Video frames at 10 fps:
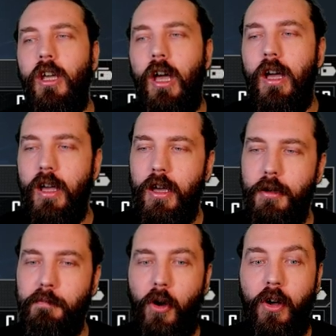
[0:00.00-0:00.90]

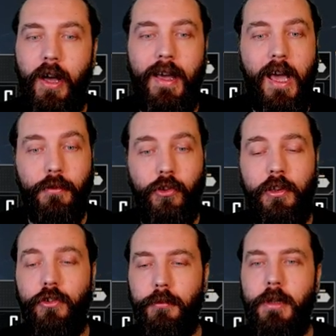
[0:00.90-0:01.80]
but I have
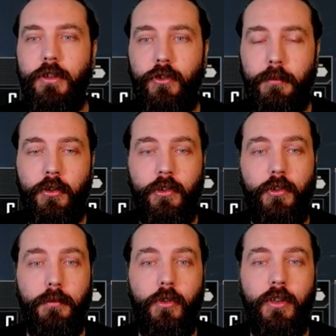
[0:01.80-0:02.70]
seen some of these
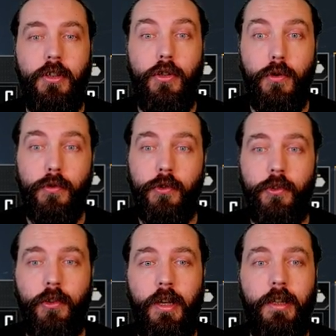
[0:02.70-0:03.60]
subsystems in
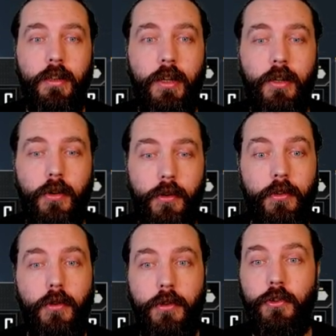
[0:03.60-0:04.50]
use and
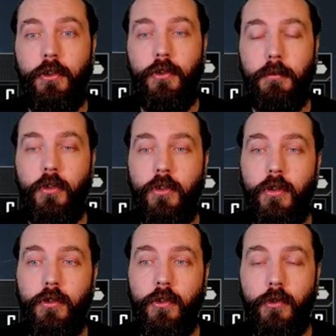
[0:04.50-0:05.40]
other systems in
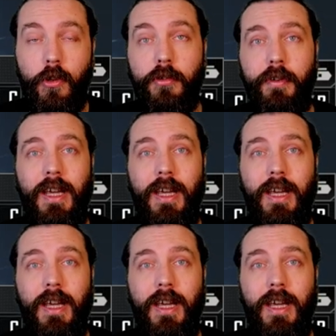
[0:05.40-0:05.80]
use and stuff,